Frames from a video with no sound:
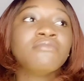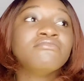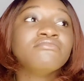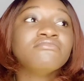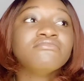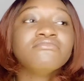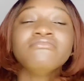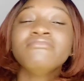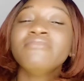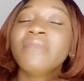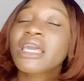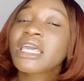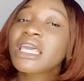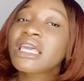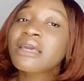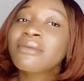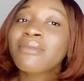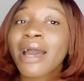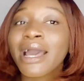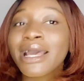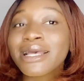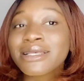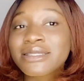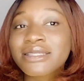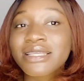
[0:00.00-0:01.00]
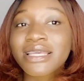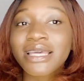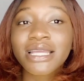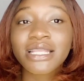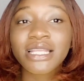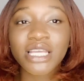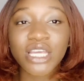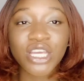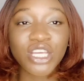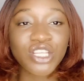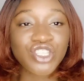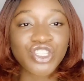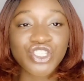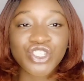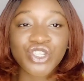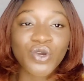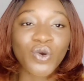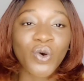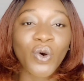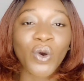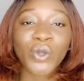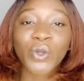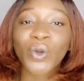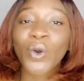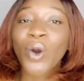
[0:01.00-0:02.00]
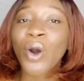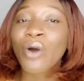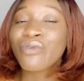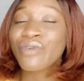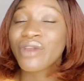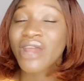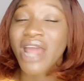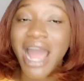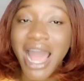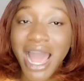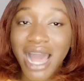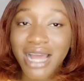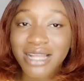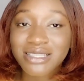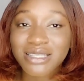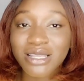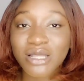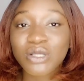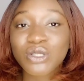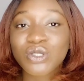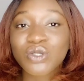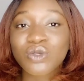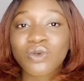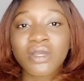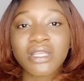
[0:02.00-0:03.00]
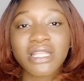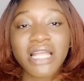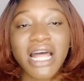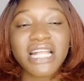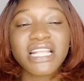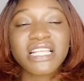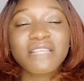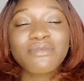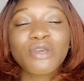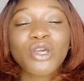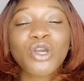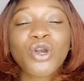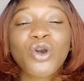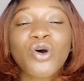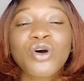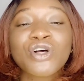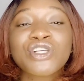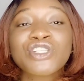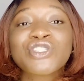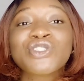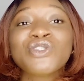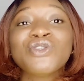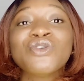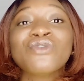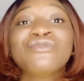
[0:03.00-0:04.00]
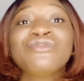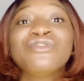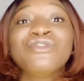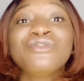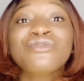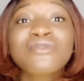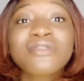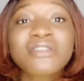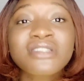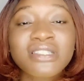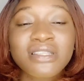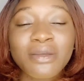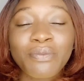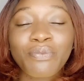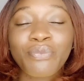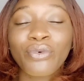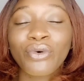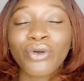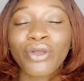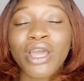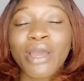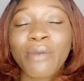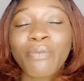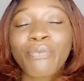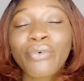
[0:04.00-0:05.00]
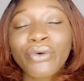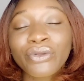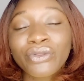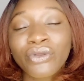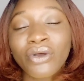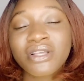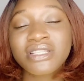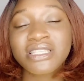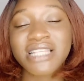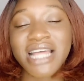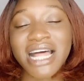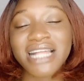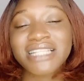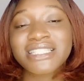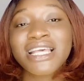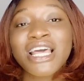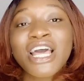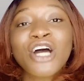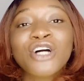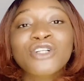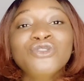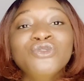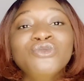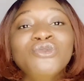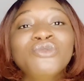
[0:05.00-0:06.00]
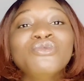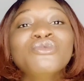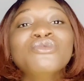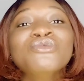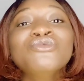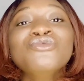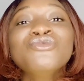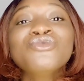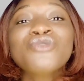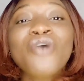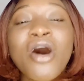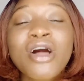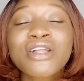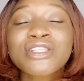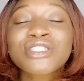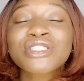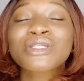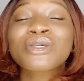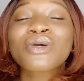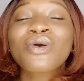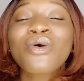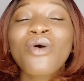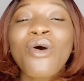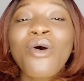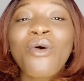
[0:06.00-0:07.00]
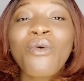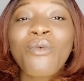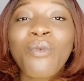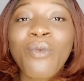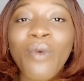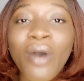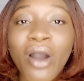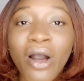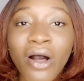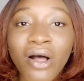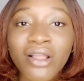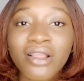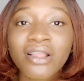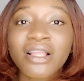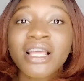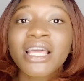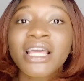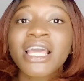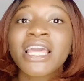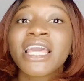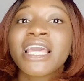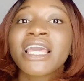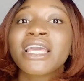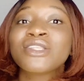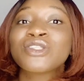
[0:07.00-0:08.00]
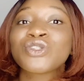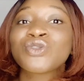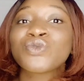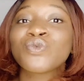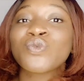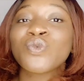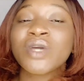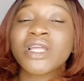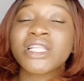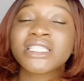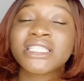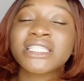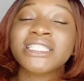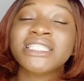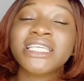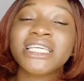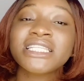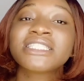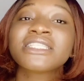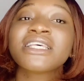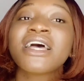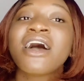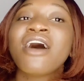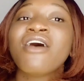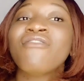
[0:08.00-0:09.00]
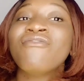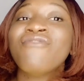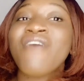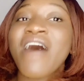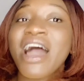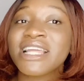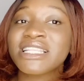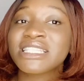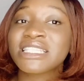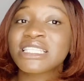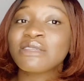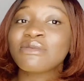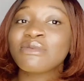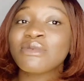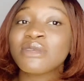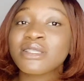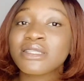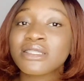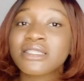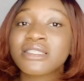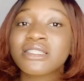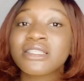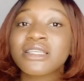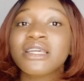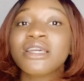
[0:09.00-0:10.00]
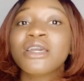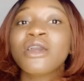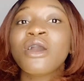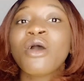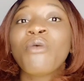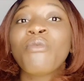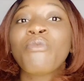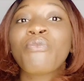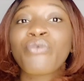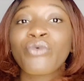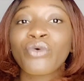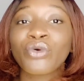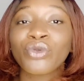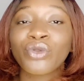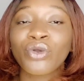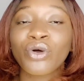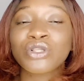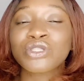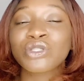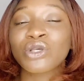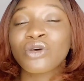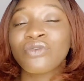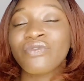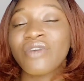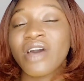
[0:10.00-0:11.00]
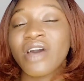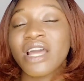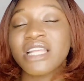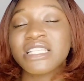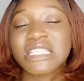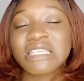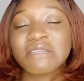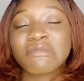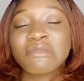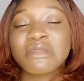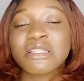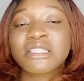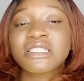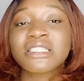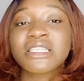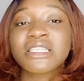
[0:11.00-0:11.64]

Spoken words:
making my skin itchy, or you are reacting to it. That is because you've used a product that do not go well with these vitamin C products or vitamin C